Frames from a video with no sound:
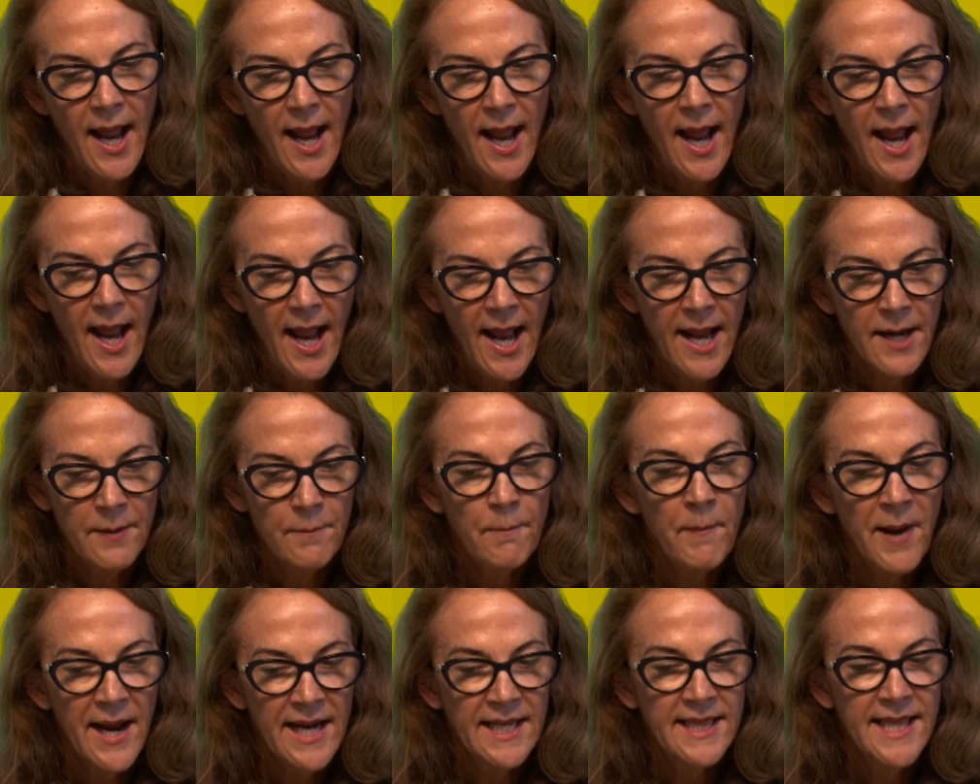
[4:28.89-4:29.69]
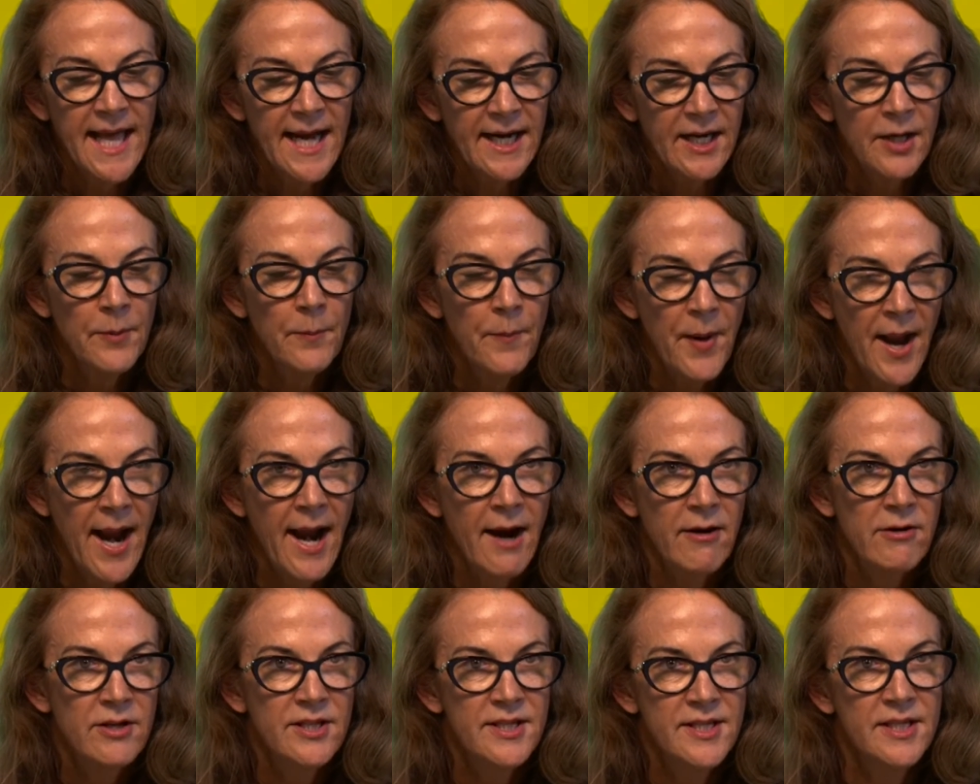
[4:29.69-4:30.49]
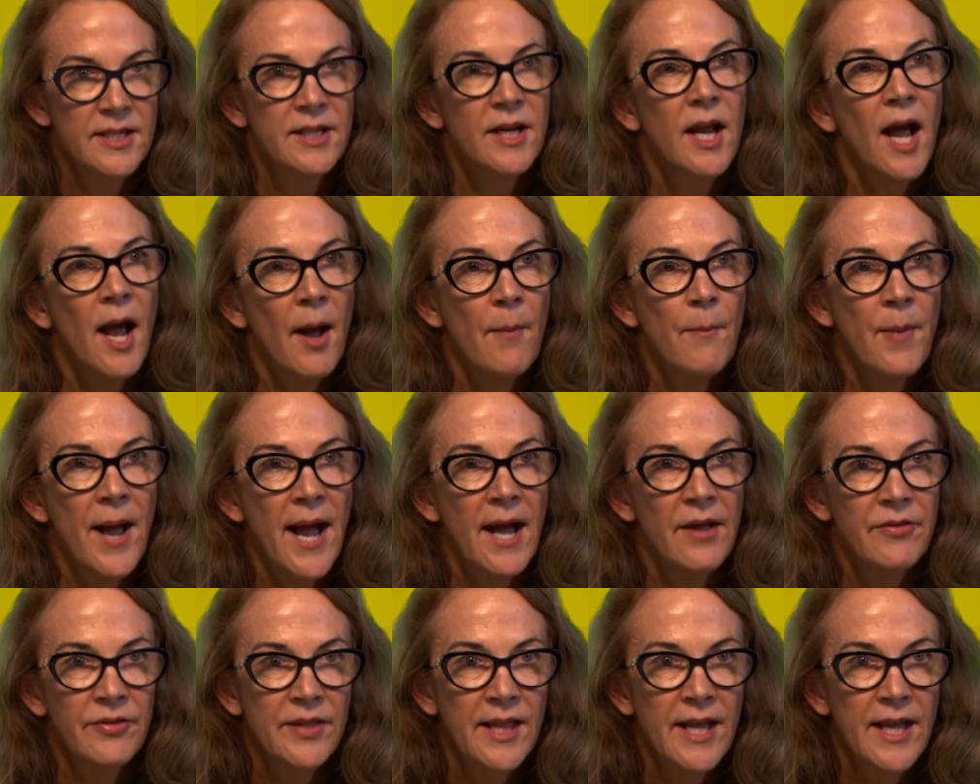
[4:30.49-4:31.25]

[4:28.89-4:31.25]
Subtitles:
and make that comparison about